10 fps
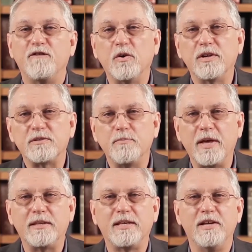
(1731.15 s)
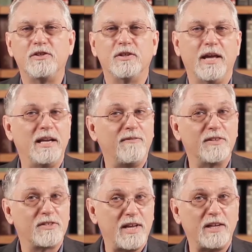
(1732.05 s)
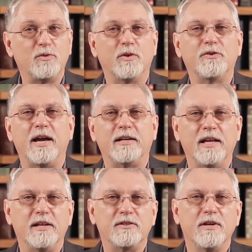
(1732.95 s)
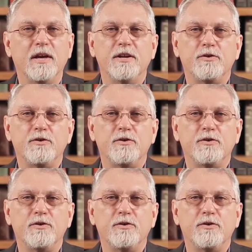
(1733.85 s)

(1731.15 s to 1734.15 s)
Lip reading: focused meditation, and even sexual techniques